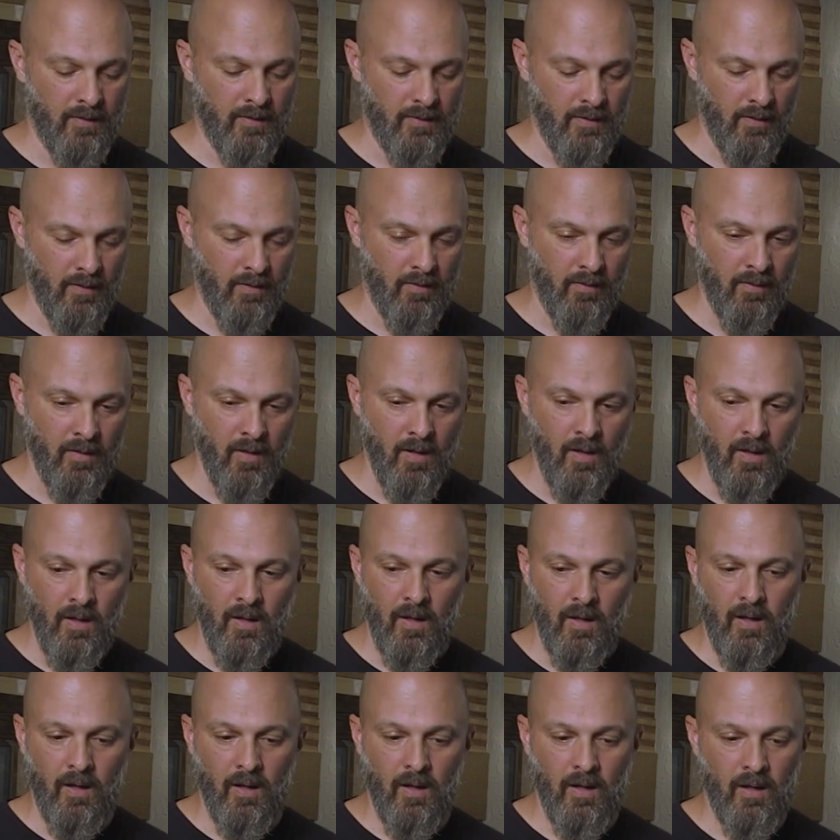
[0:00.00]
So
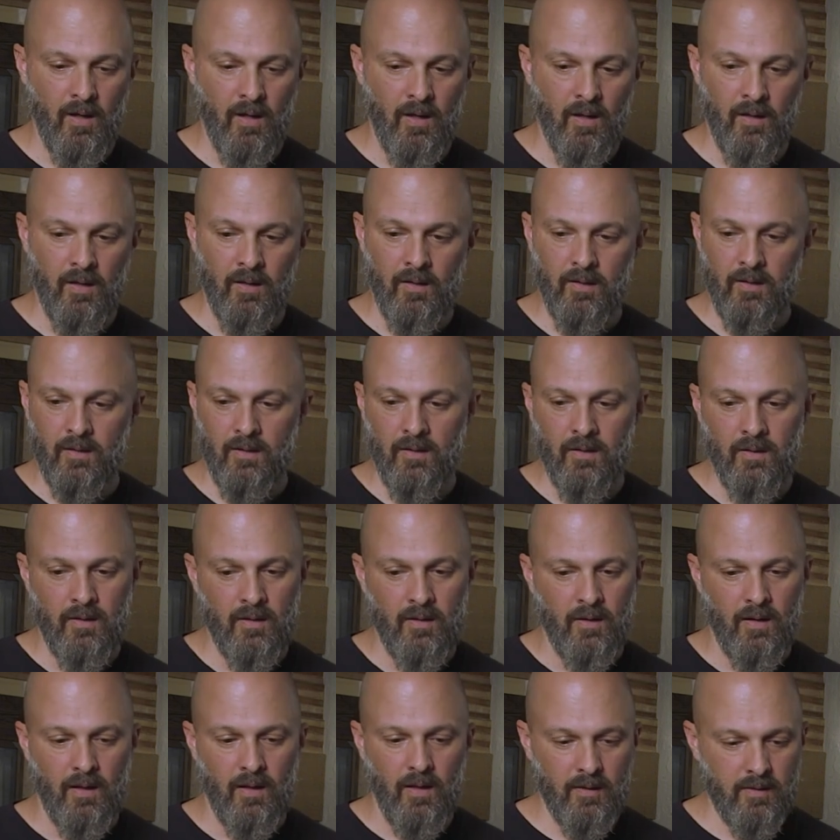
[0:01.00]

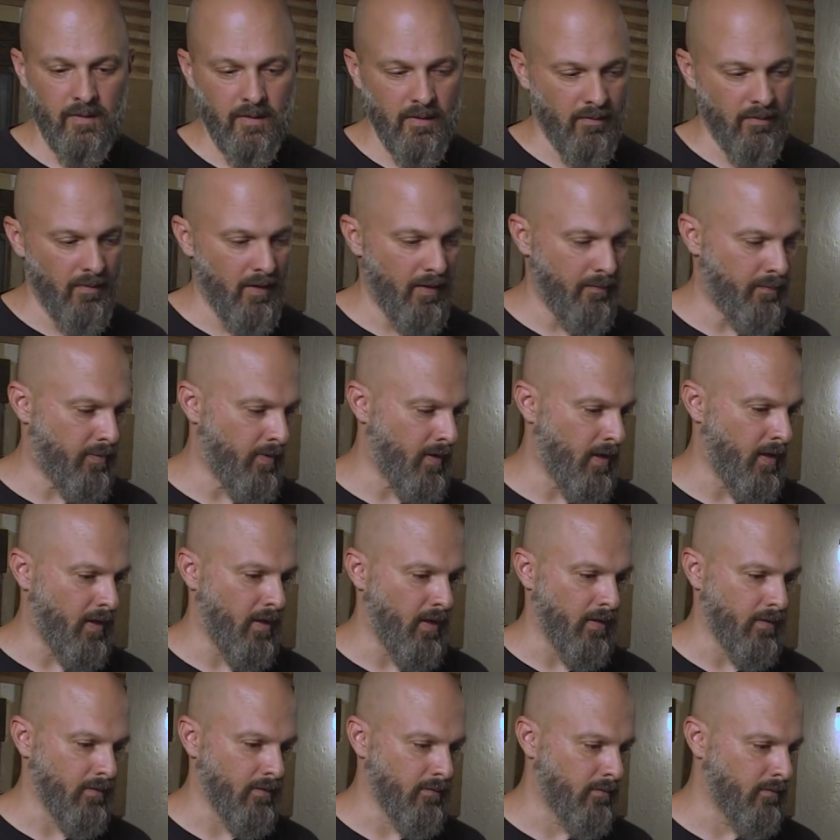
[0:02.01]
it's a great
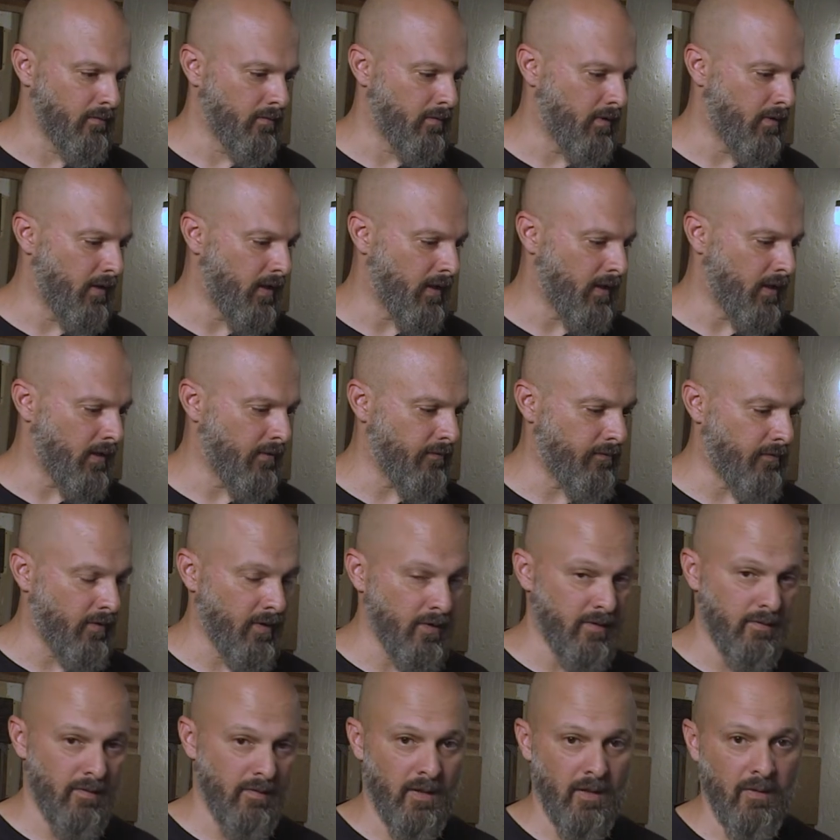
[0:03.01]
product. I got
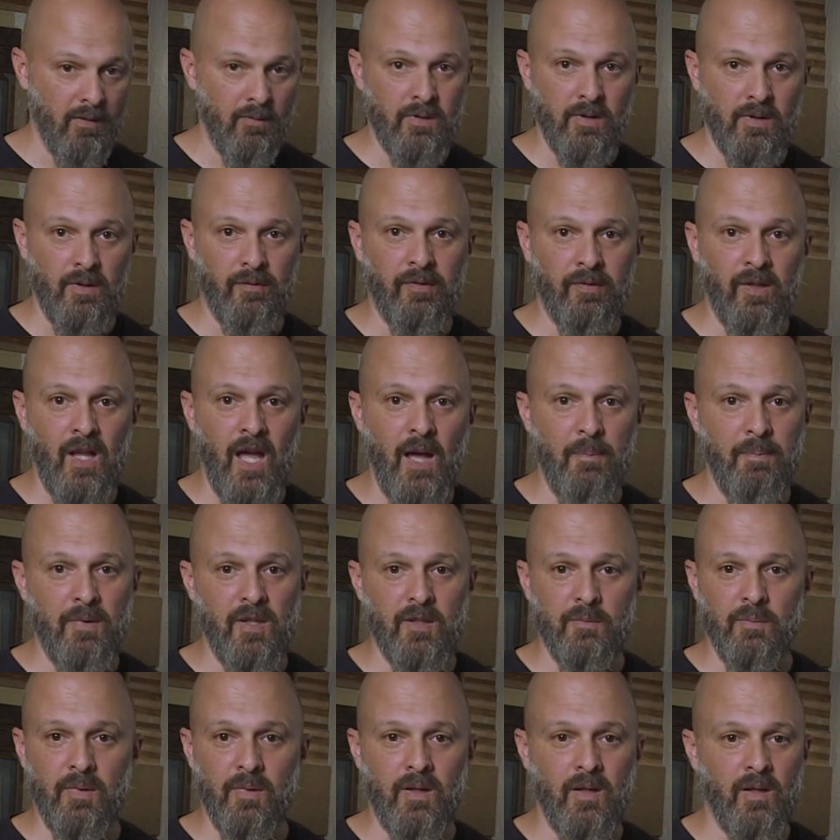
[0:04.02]
frustrated with the
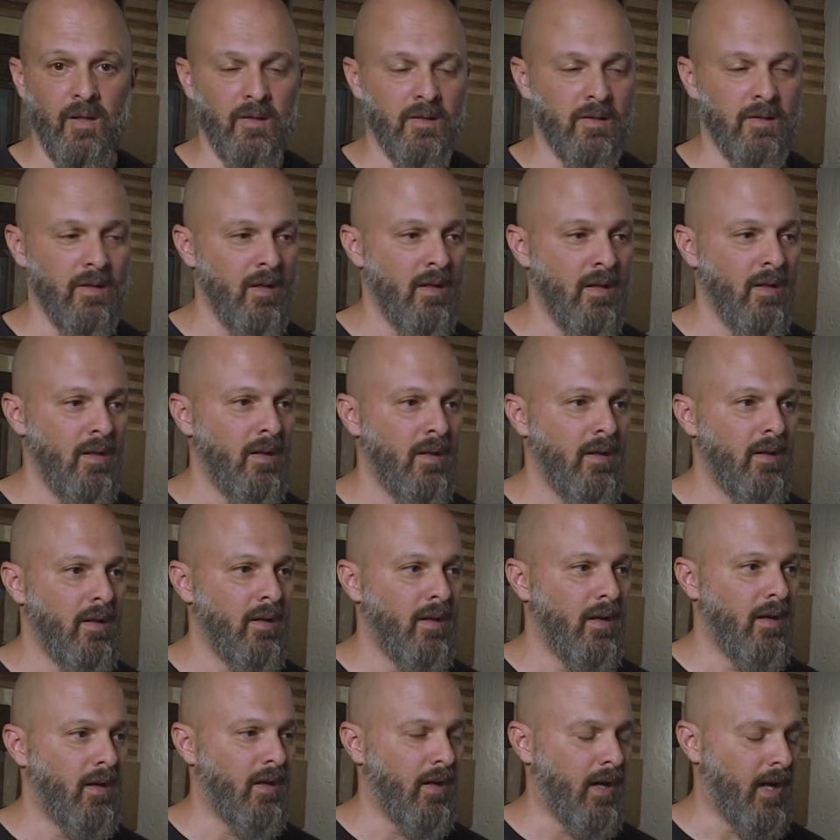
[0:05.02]
floppies because
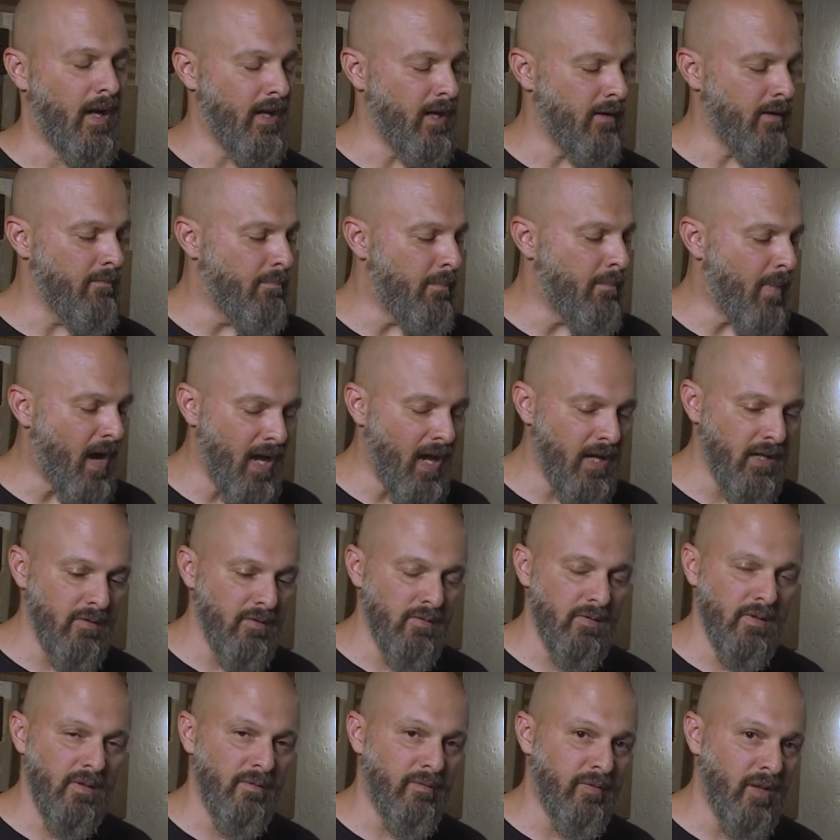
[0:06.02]
I didn't mind
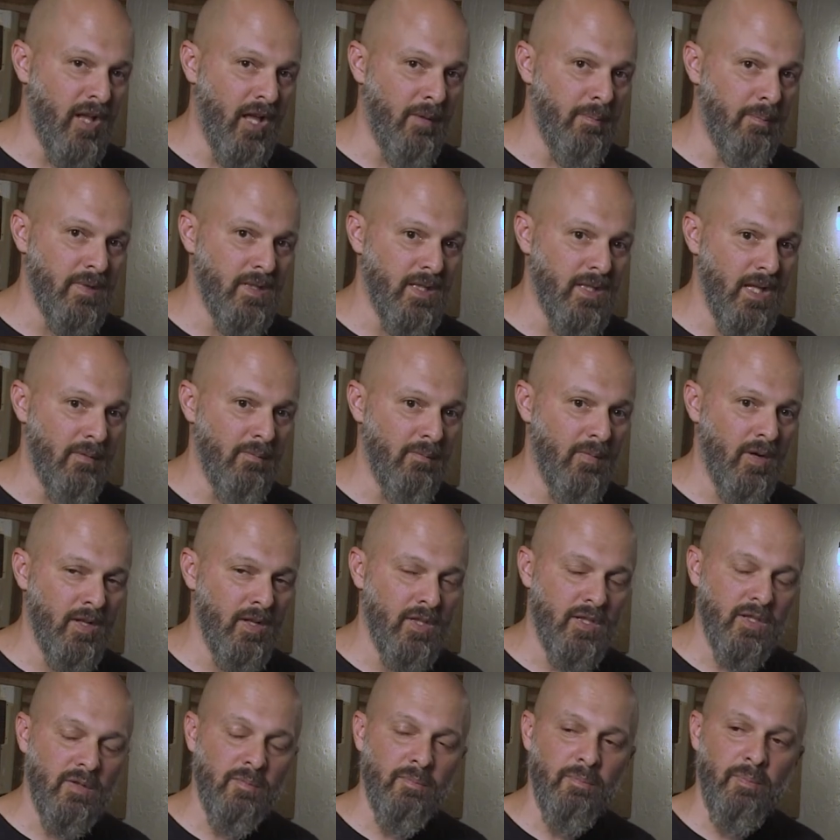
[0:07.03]
using the floppies that
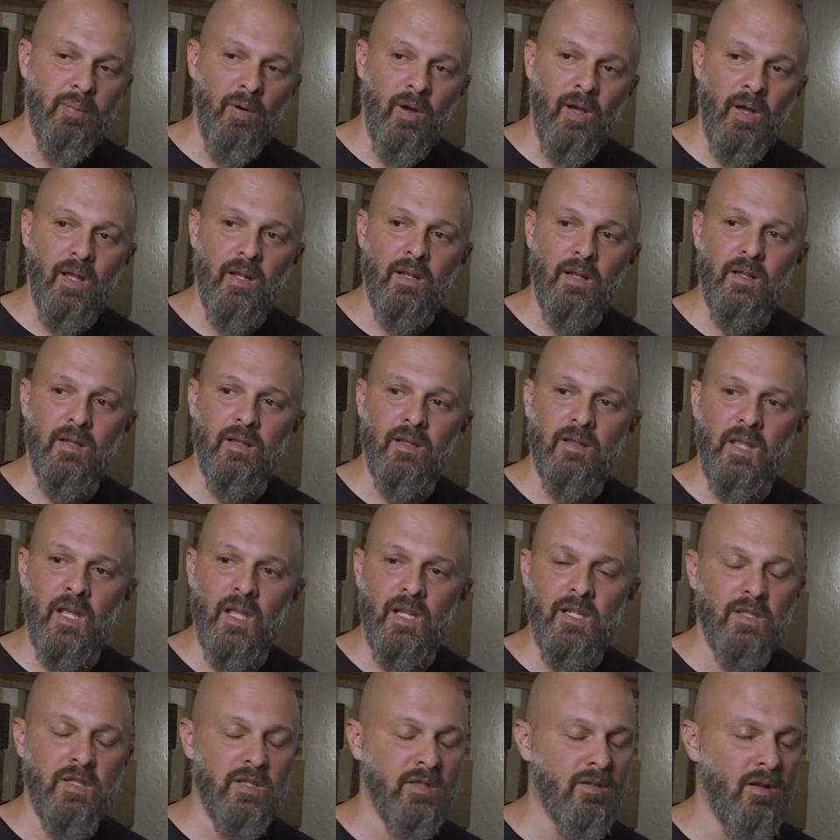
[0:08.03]
much, but
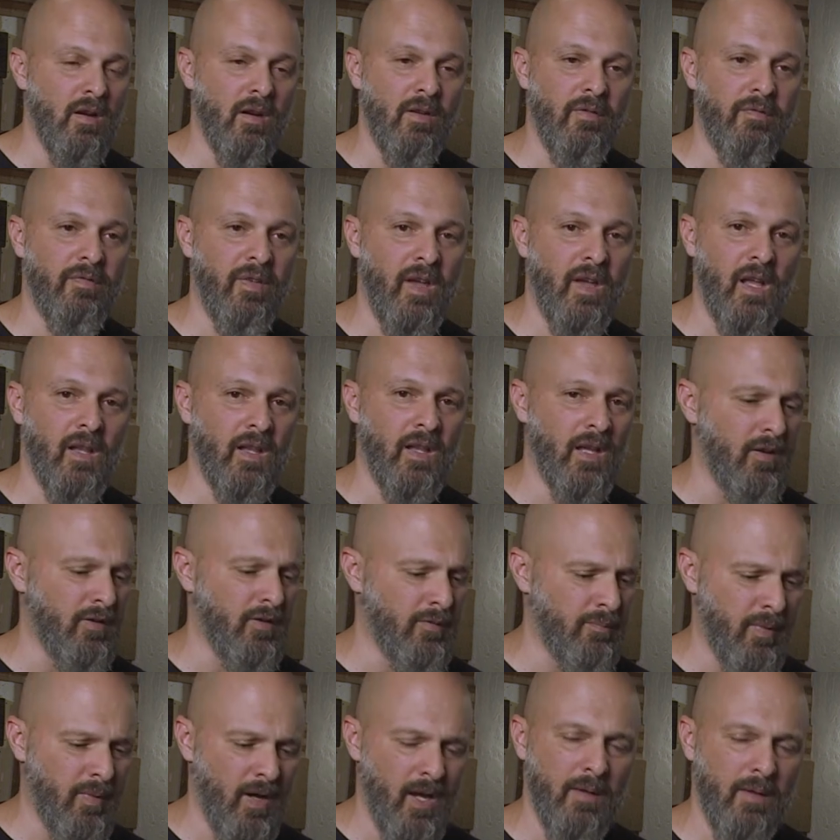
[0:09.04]
they just started failing. I
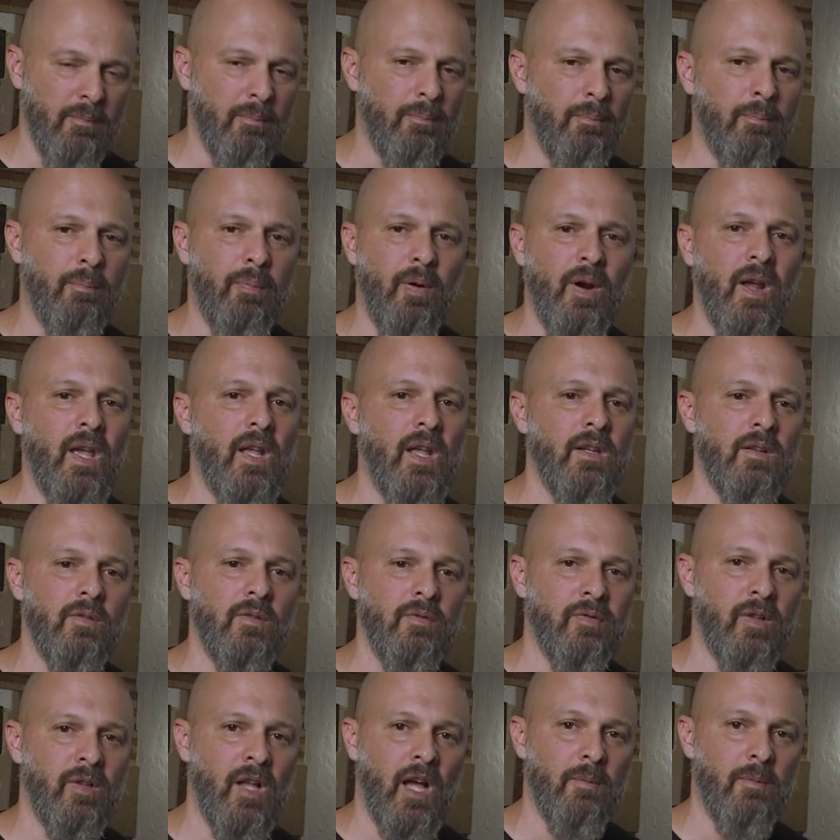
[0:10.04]
was buying brand new
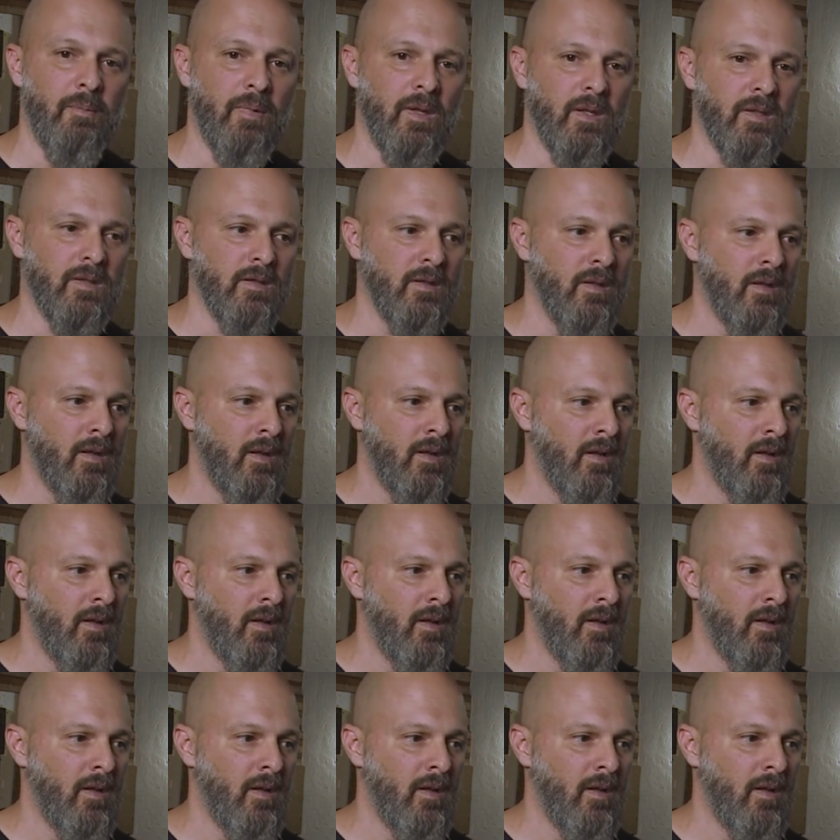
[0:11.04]
floppies.